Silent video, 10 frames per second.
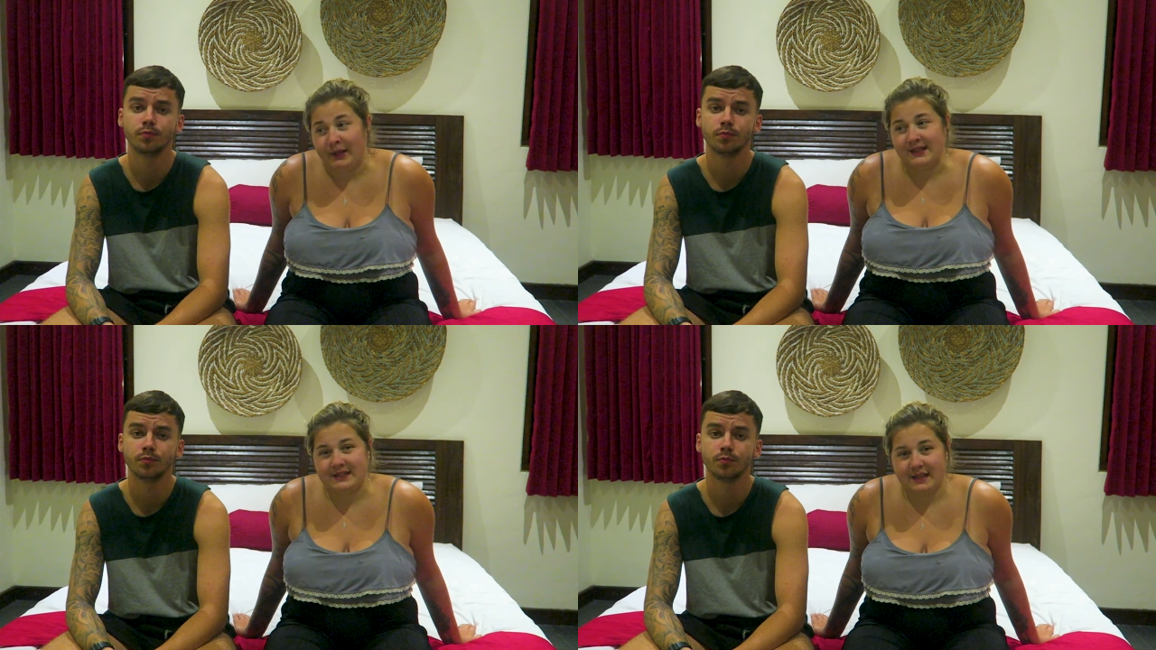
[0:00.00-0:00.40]
Speaker 1: put
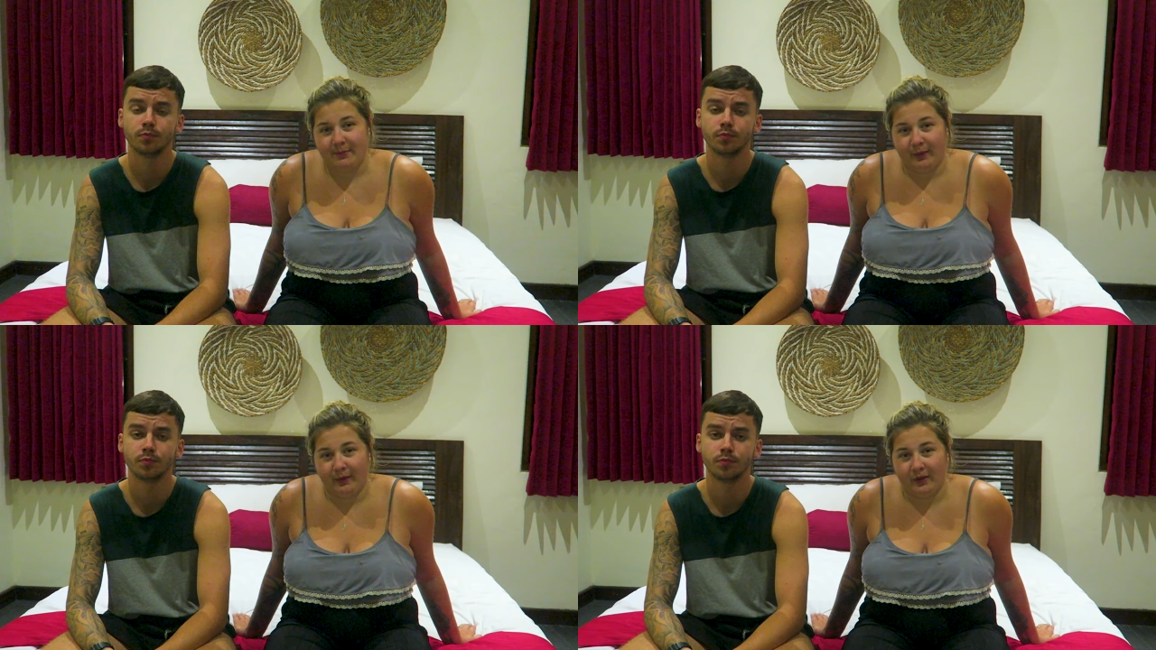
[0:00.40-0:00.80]
in
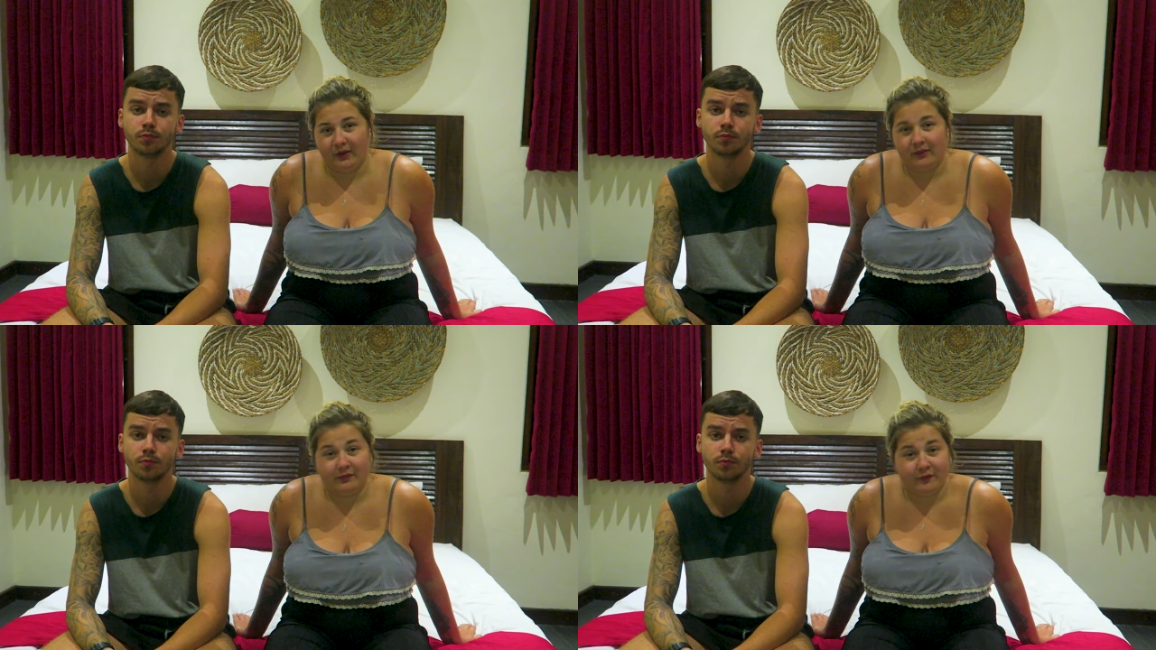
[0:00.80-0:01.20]

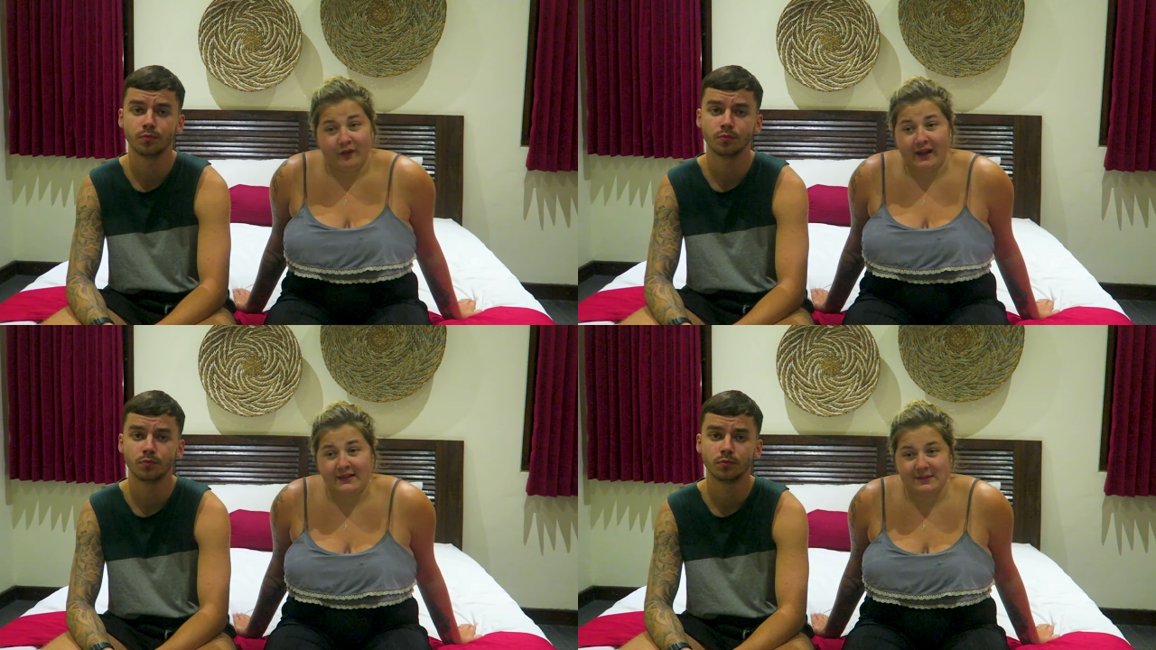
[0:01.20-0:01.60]
Singapore for
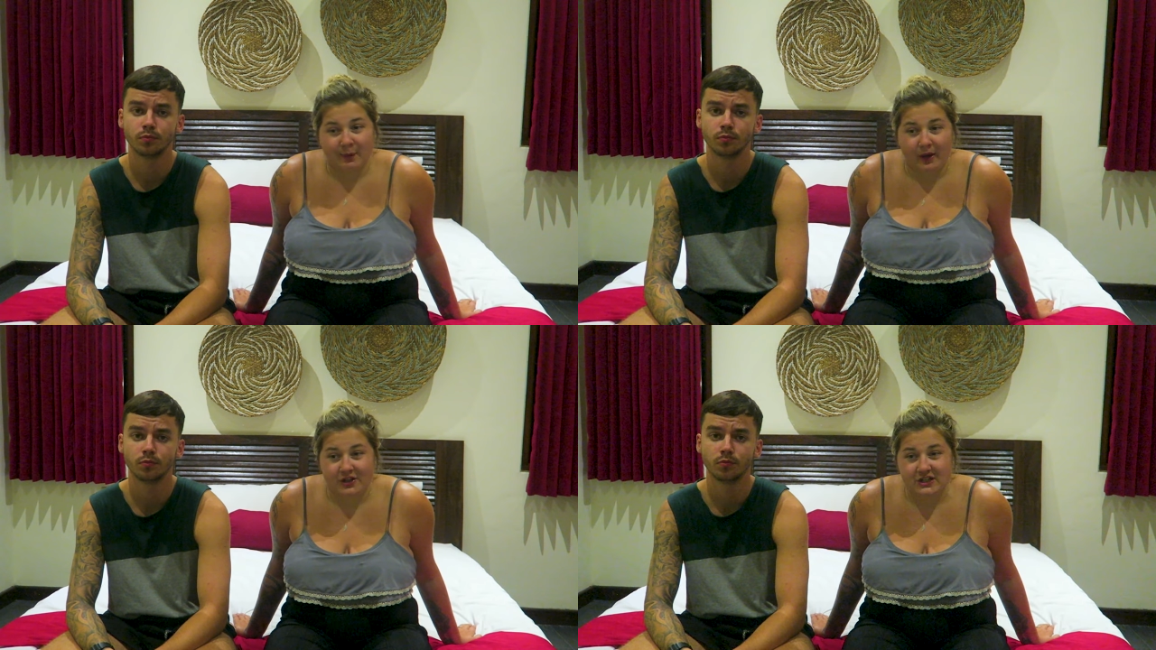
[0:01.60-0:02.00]
our
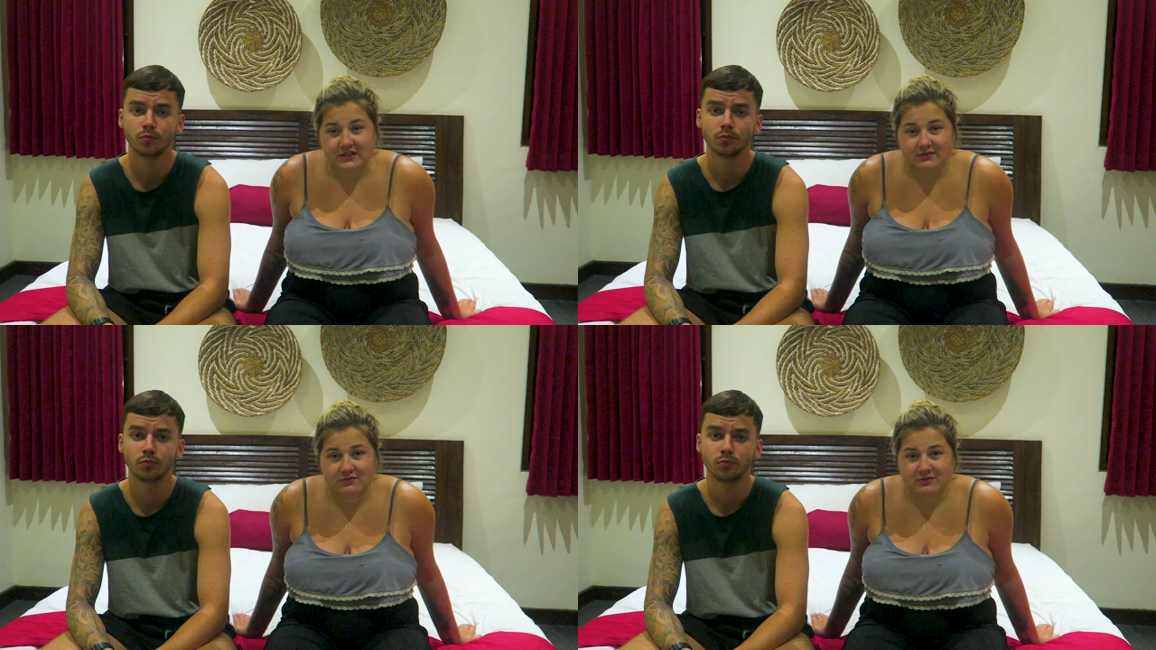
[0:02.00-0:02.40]

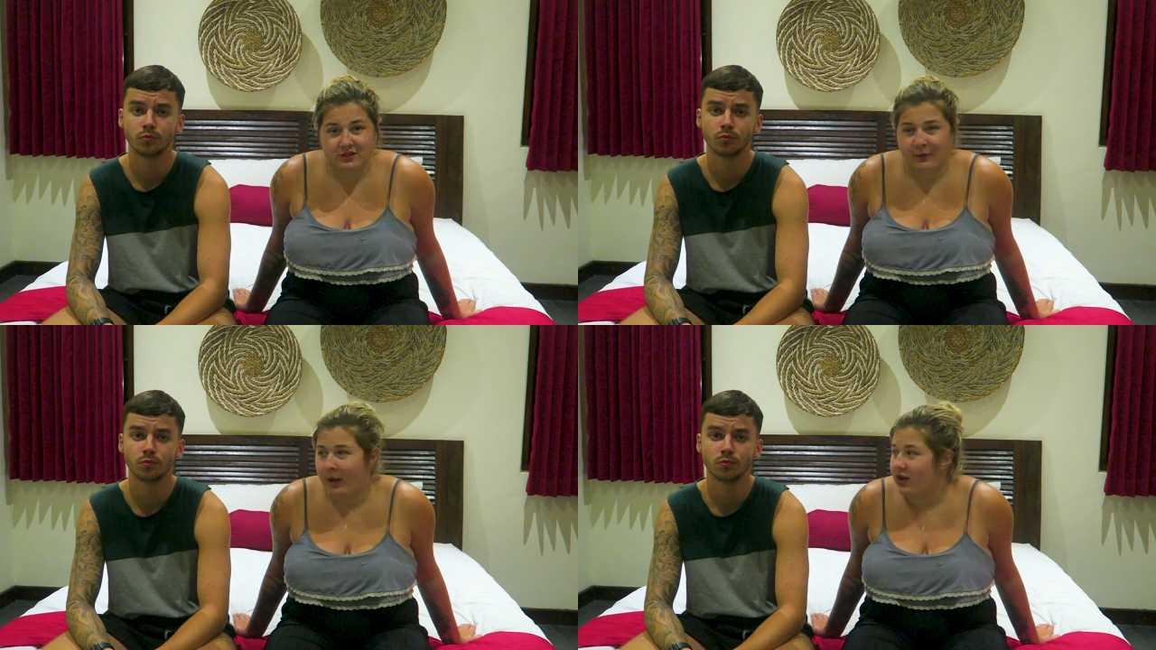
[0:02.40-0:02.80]

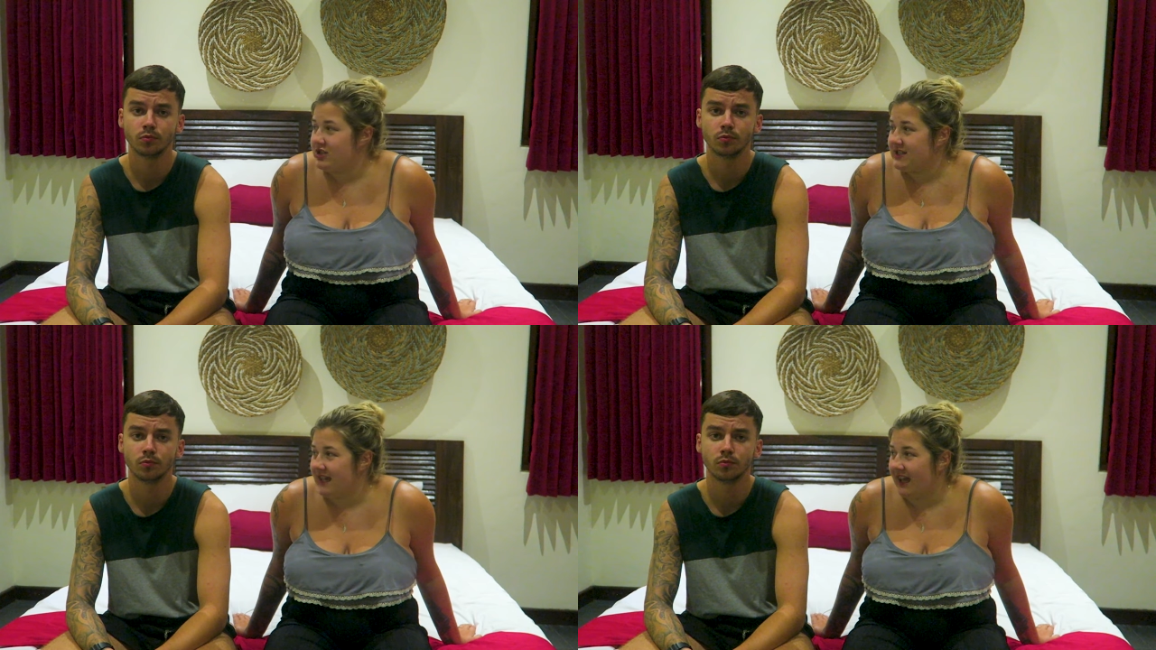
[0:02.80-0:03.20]

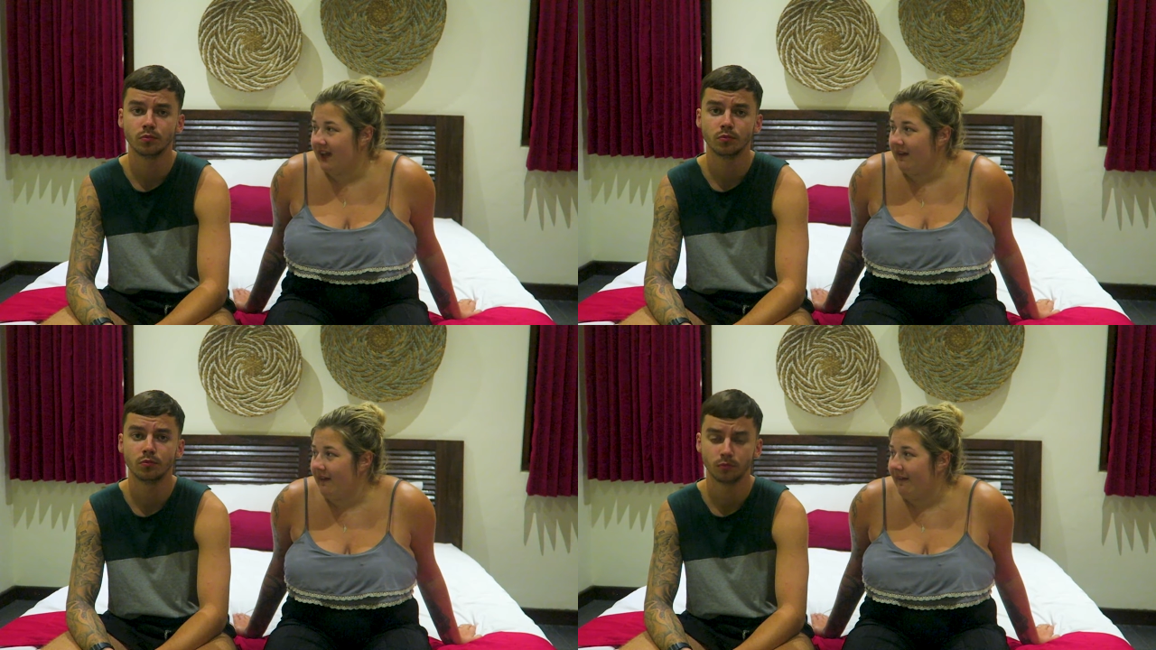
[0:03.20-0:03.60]
departure
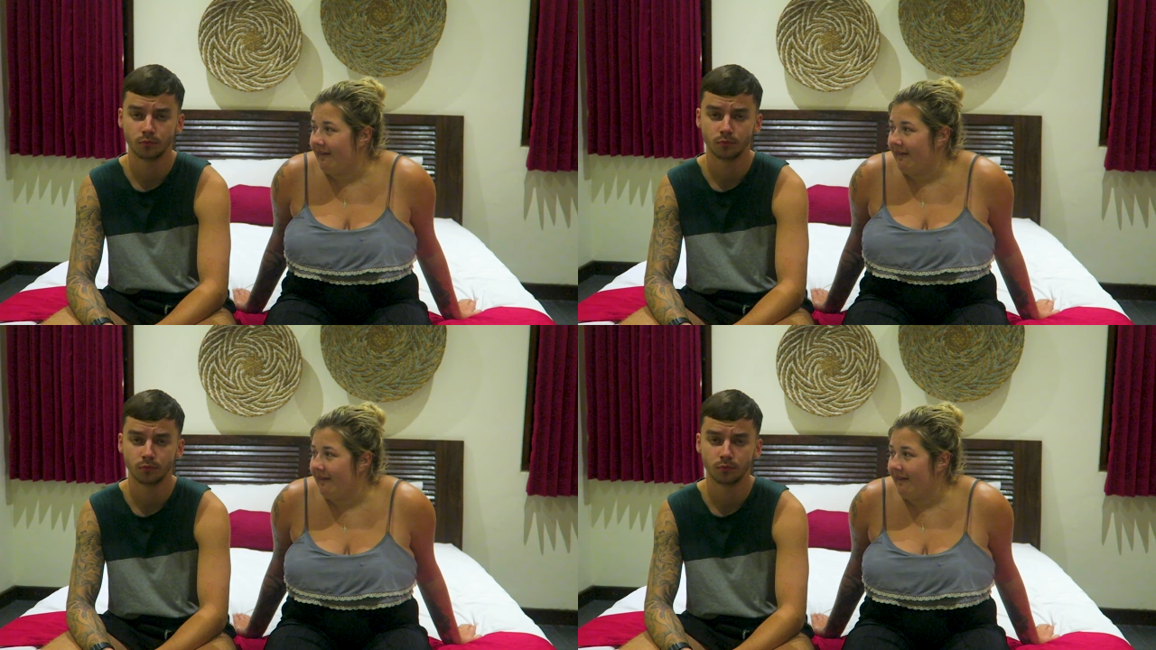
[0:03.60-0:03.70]
city,